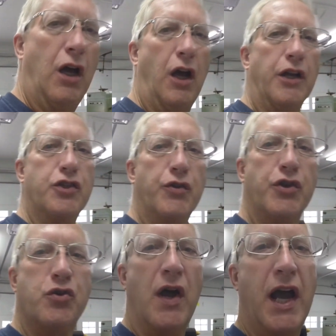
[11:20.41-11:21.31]
All right, so
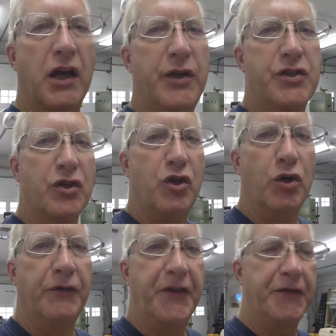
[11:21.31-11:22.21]
the dryer is a
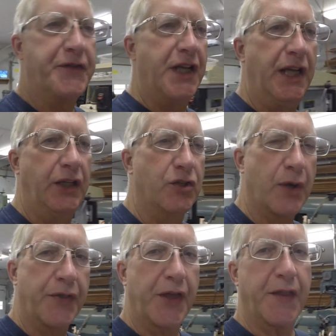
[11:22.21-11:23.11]
cool 15, so
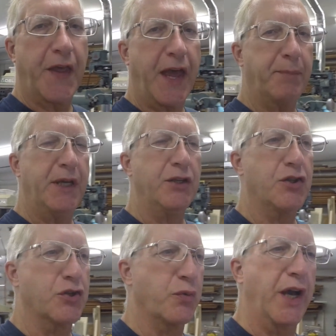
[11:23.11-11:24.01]
I think that means
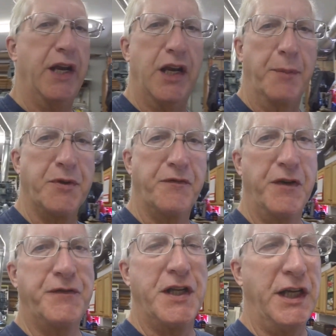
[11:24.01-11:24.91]
it's rated up to
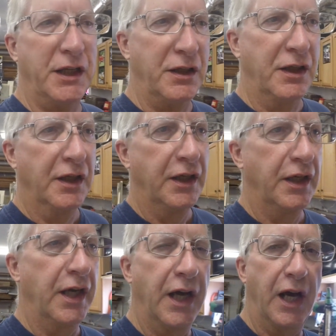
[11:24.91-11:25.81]
15
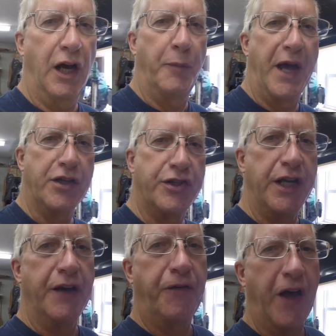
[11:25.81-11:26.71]

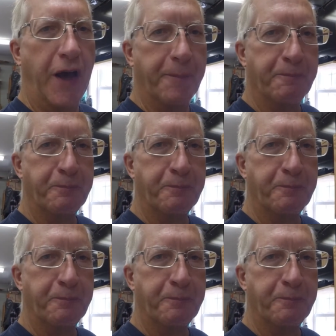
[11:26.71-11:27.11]
SCFM,